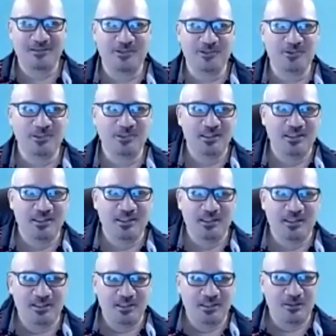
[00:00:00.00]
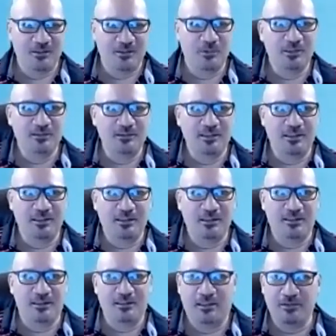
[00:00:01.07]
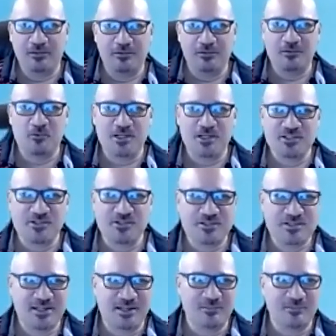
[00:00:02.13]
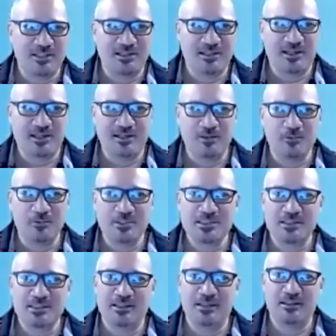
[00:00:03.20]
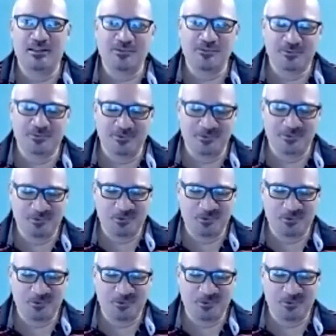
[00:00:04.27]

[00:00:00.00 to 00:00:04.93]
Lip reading: you. Well, a lot of questions there, but I always like to